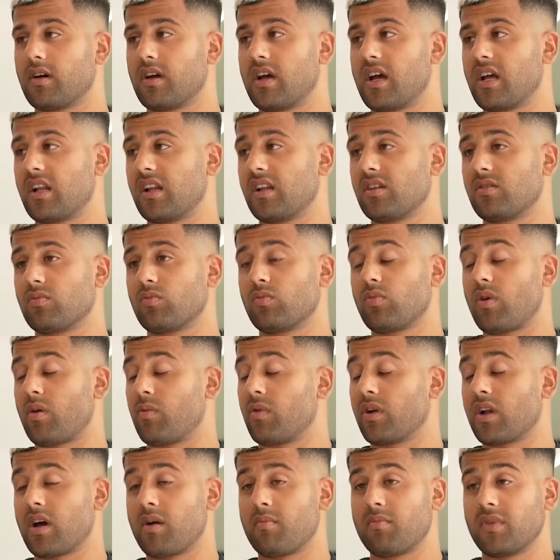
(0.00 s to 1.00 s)
And then
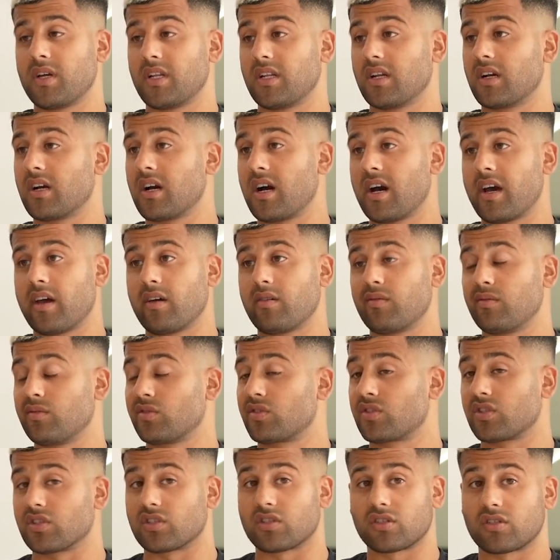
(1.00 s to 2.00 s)
when I met the guy, we
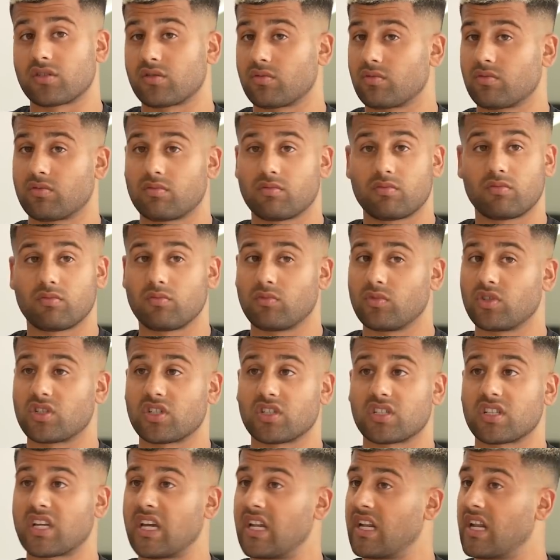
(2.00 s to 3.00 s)
was
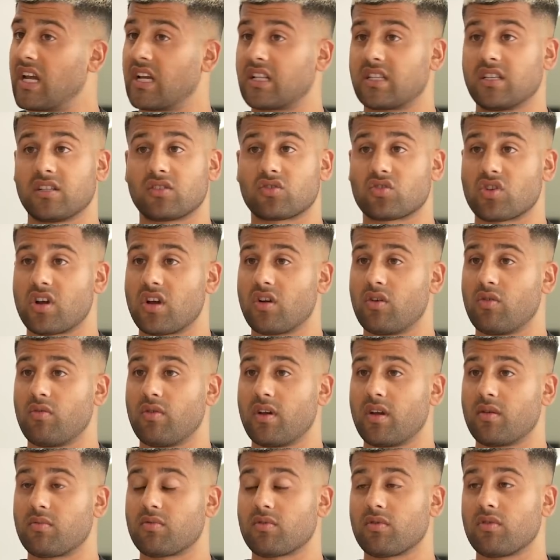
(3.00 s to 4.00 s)
just connected straight
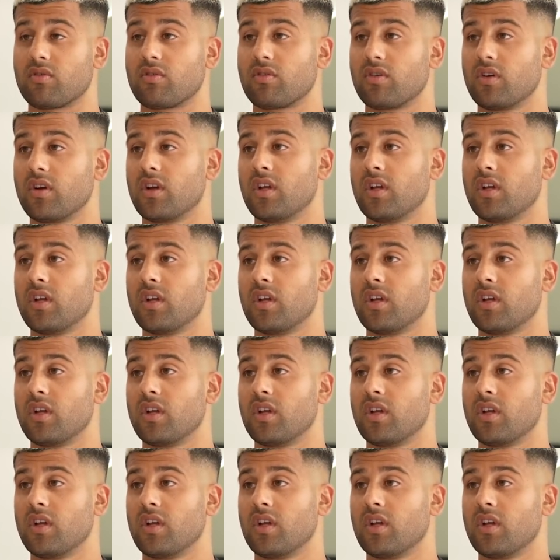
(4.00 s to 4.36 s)
away, bro.